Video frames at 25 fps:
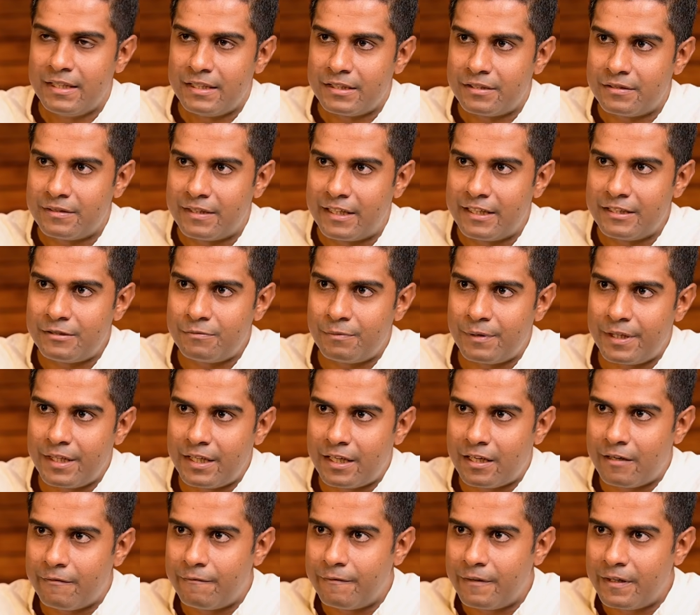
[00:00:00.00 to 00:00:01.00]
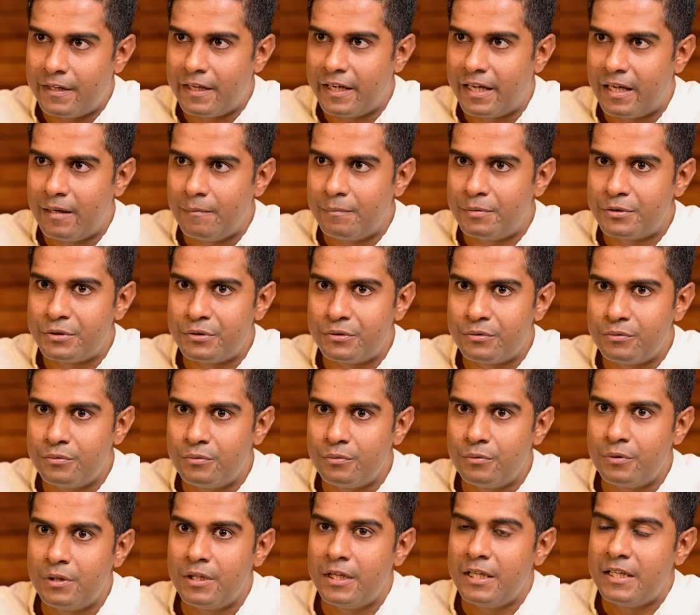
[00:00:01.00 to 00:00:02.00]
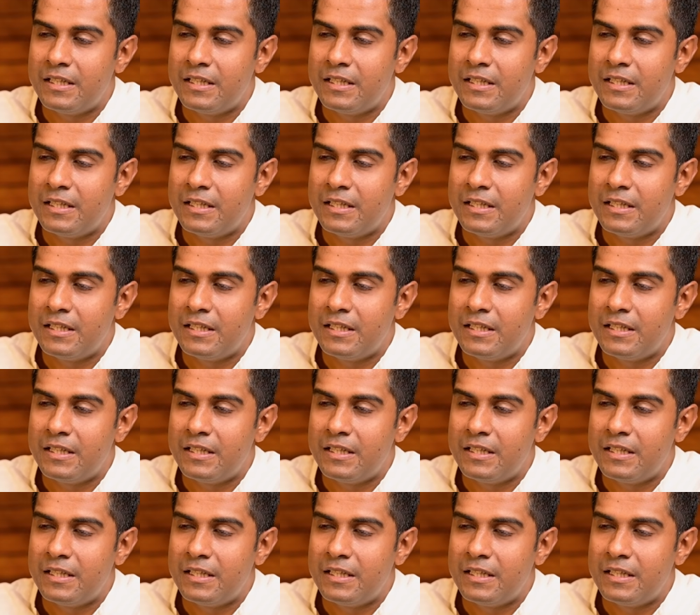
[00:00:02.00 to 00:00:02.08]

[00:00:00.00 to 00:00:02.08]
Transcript: So that is why kapha helps to